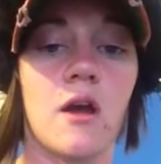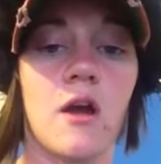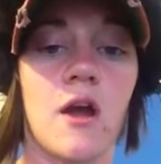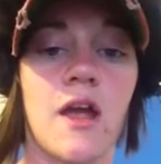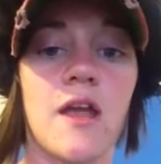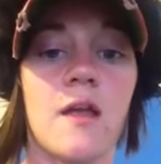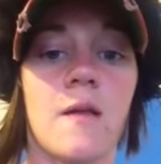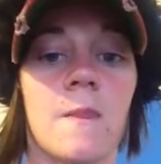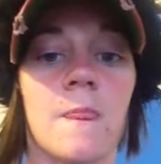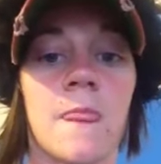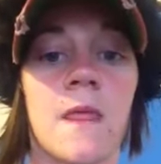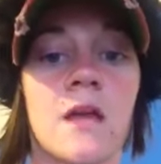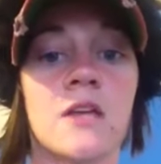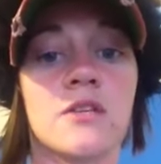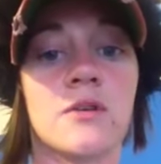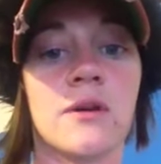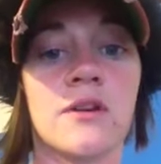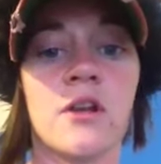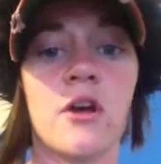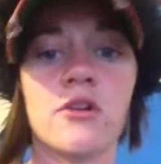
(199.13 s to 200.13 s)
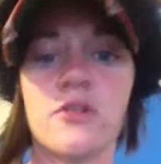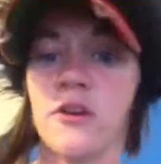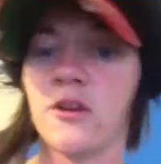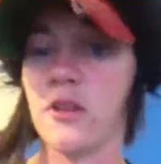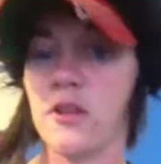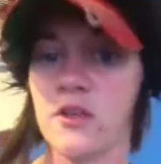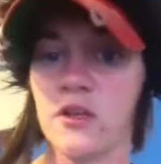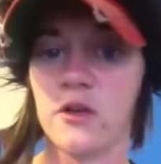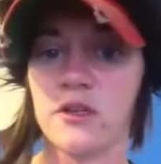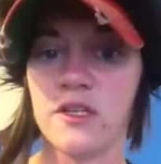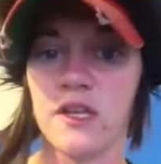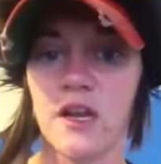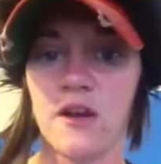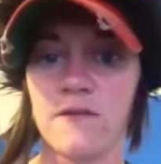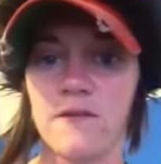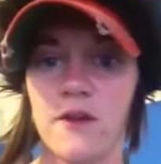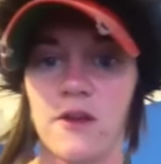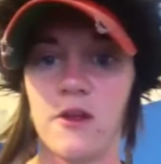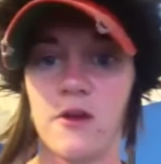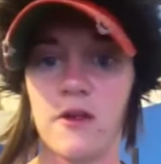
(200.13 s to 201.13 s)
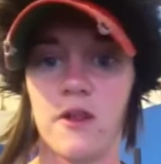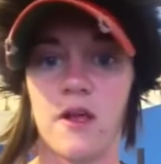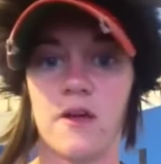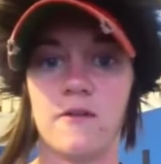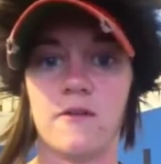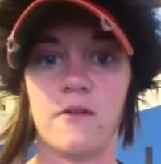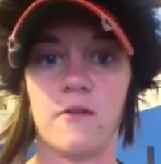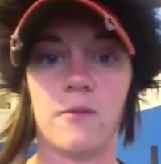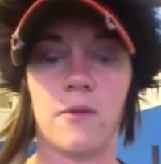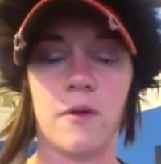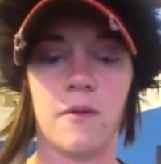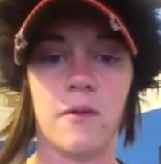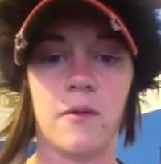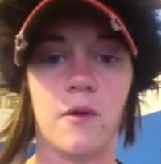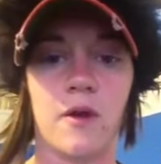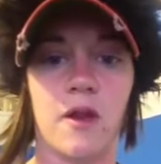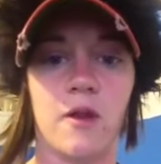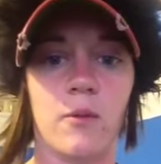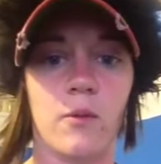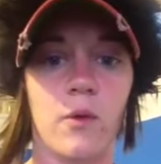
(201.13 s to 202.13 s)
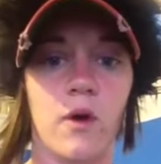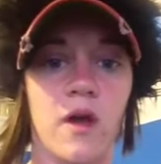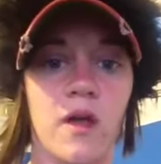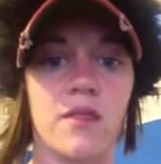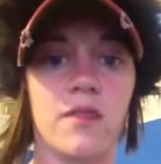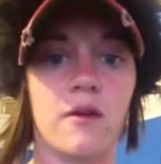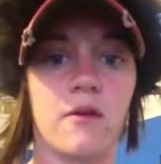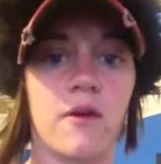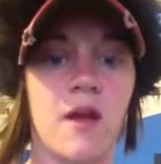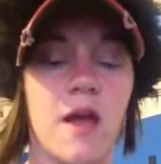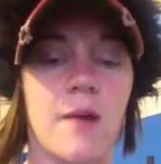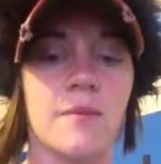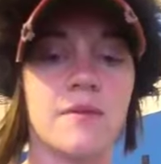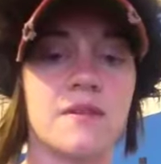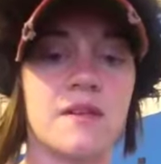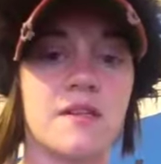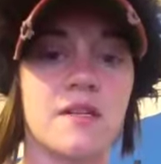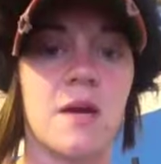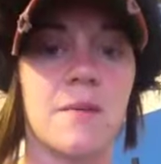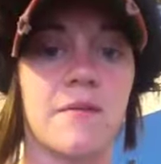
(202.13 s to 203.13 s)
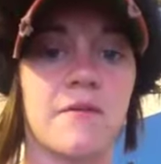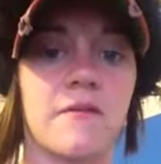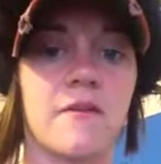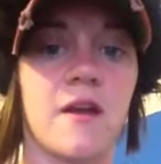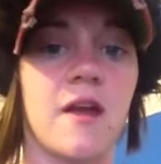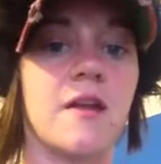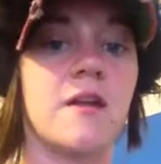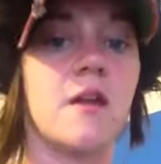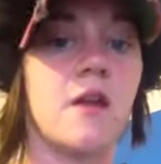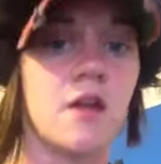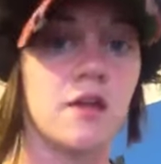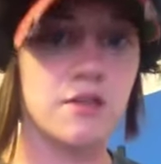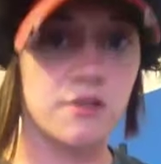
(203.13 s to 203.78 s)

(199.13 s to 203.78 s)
All right. So I know during this whole entire video, a lot of you are probably wondering what the crap is on top of her head.